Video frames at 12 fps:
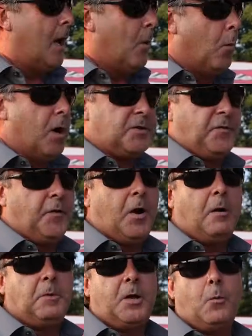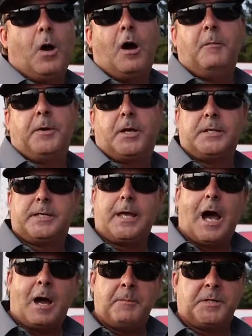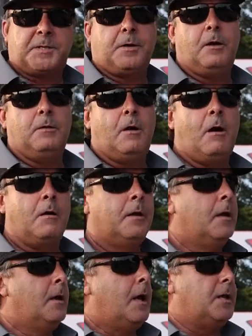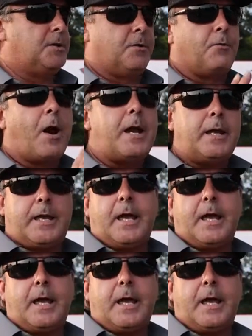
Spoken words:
it works phenomenally well because the arm is so long, it's great at